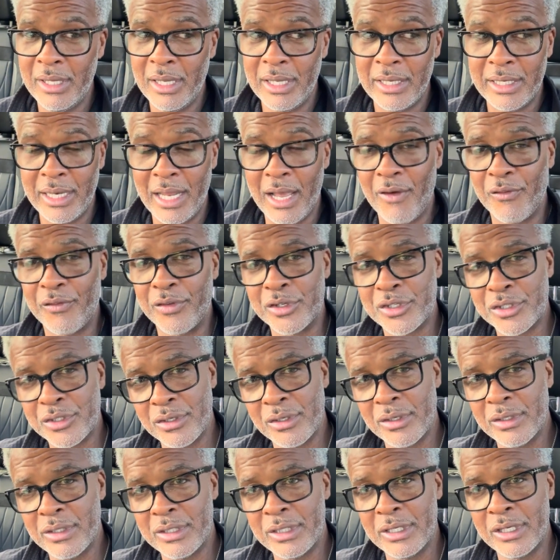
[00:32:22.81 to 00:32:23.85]
Now, for
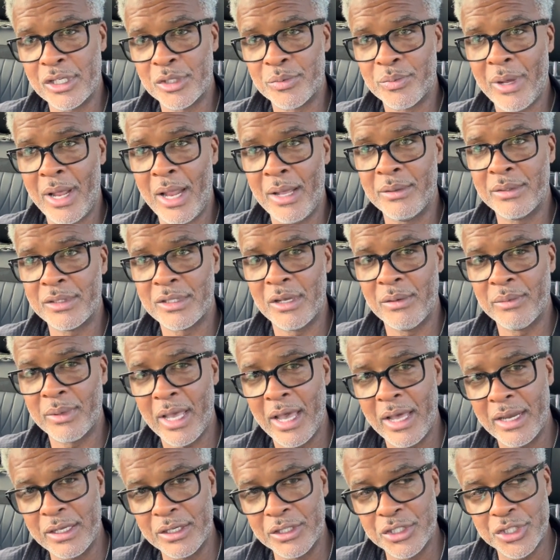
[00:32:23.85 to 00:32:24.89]
sure that there's probably some
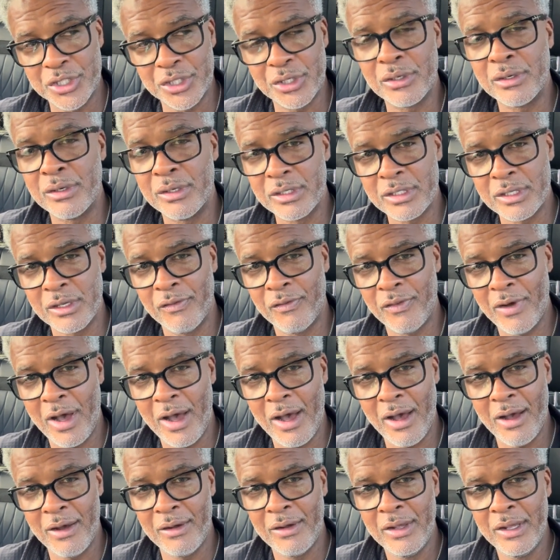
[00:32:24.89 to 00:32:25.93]
kind of insurance
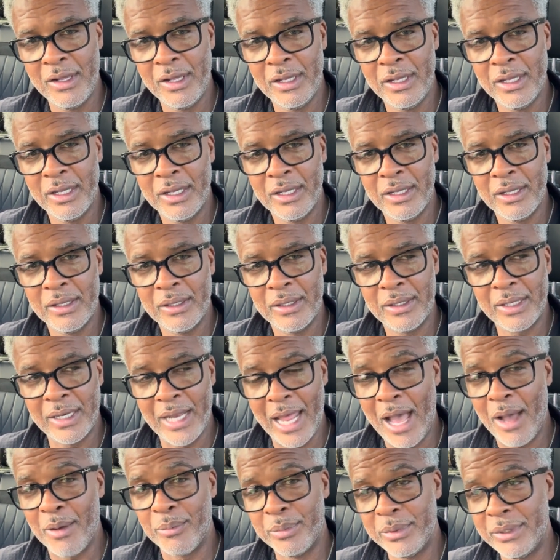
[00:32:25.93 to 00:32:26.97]
involved. And
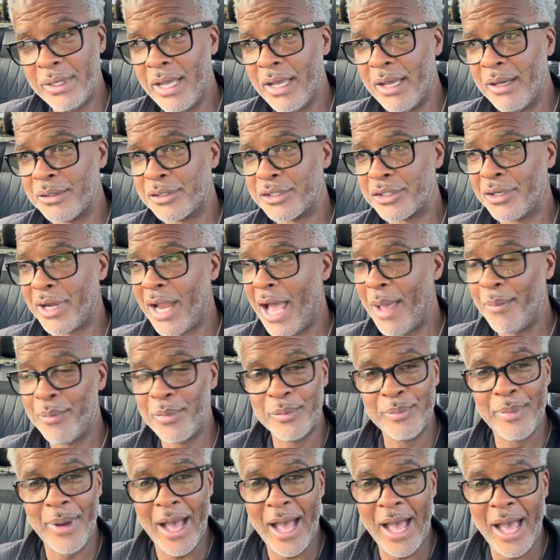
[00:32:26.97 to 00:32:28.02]
I'm damn sure I'd be
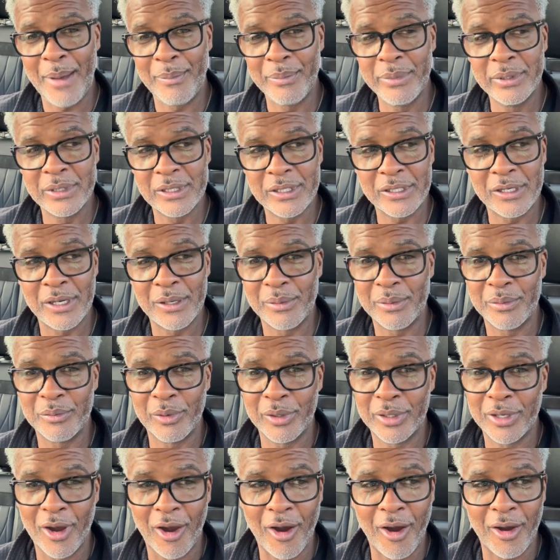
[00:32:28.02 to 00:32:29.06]
buying me some
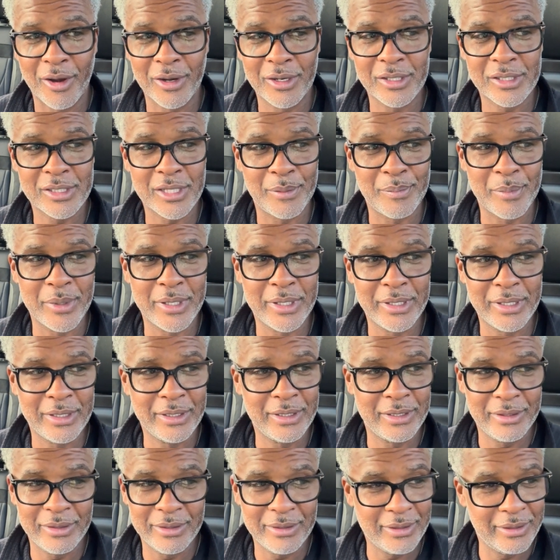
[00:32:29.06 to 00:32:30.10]
regardless. I
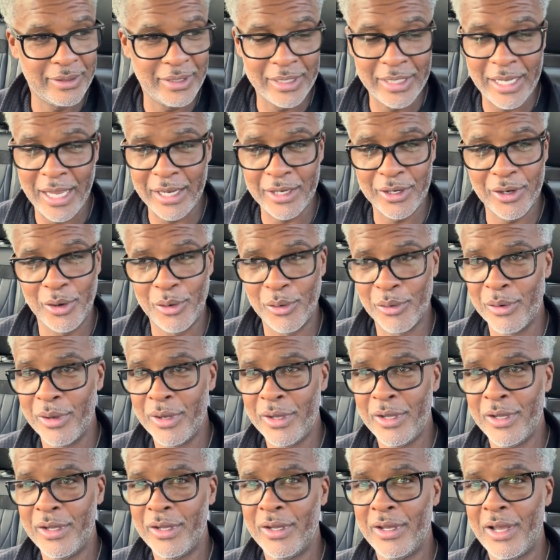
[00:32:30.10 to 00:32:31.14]
mean, it ain't no
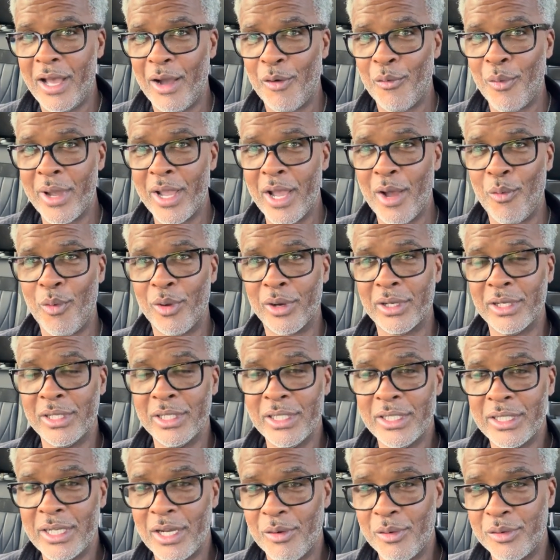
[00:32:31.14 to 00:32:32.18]
way I want to
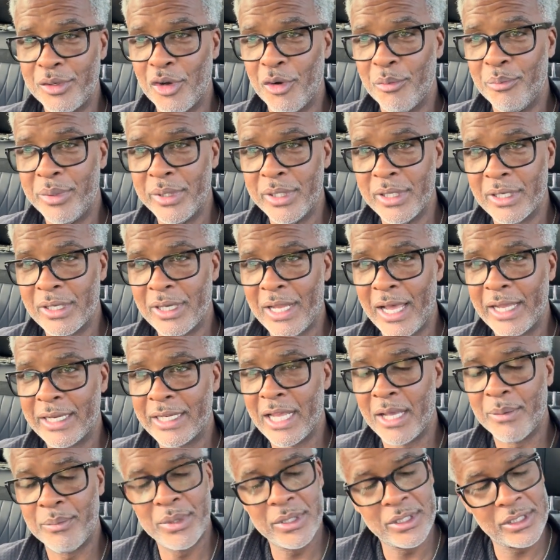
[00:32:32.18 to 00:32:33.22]
leave there with no bill like
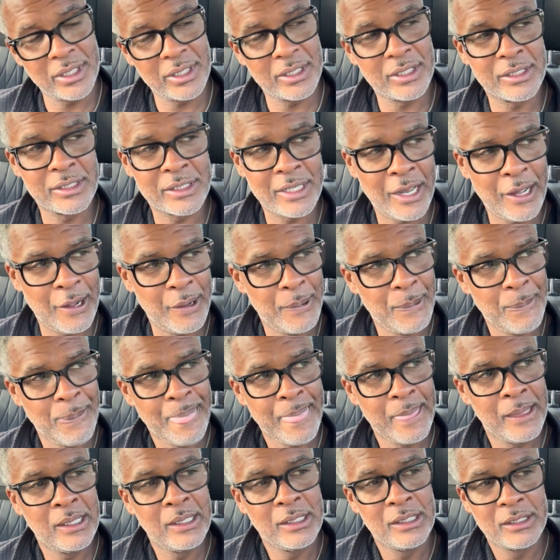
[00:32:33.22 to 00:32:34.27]
that. But check this out.
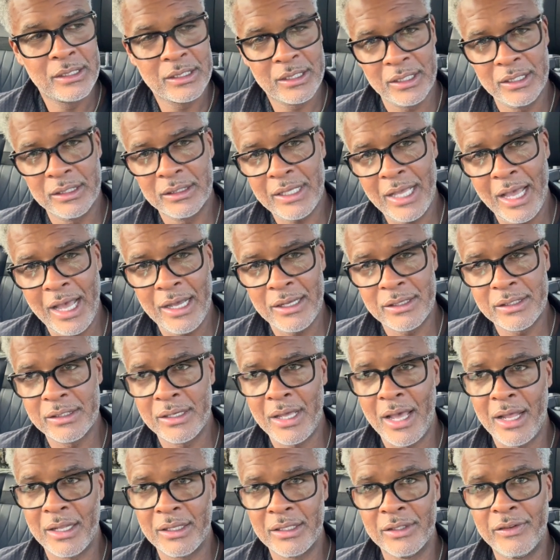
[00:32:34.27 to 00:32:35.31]

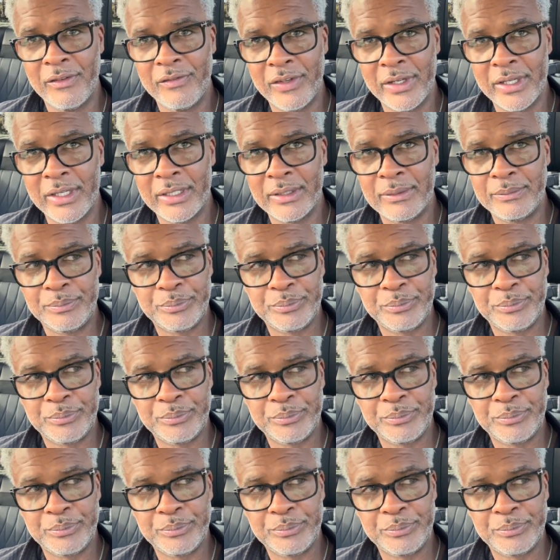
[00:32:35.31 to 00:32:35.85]
$10,000 event.